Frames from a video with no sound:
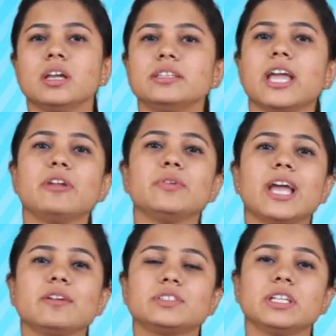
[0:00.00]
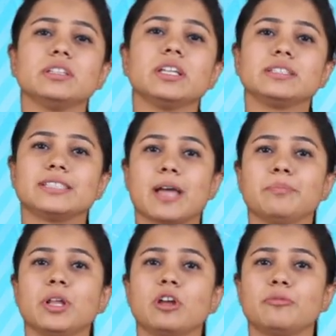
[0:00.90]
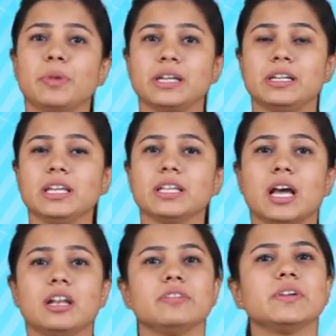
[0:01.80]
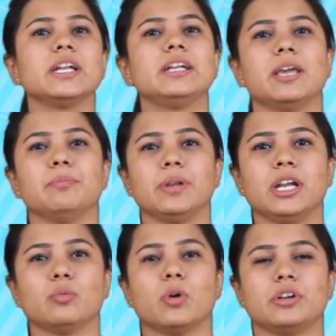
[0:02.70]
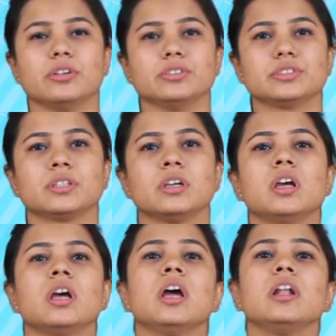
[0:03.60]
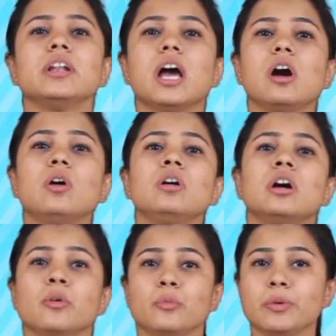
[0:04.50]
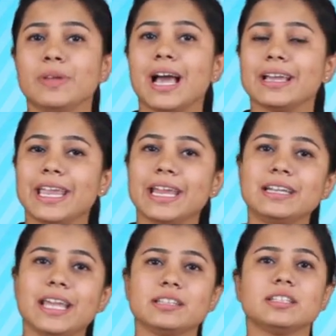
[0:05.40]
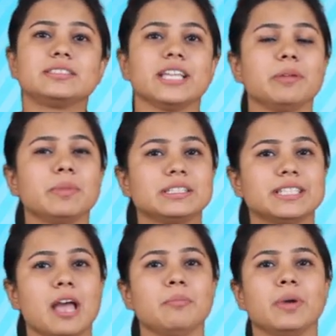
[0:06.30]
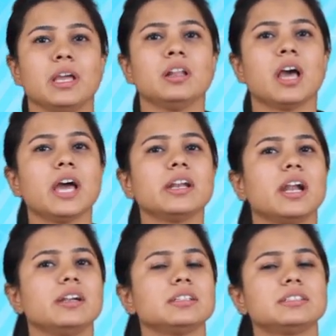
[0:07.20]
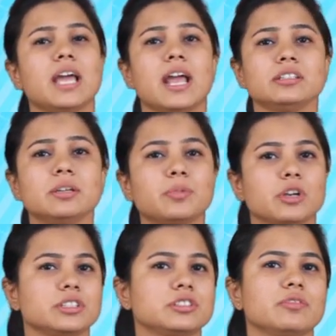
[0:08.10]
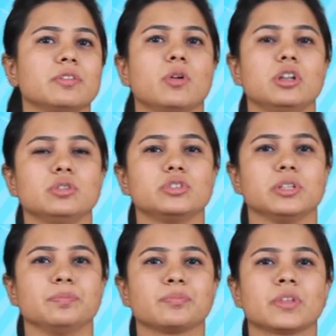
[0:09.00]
There we have seen the example of bacteria living in temperate waters. Now, we will again take the same example and understand the process of evolution.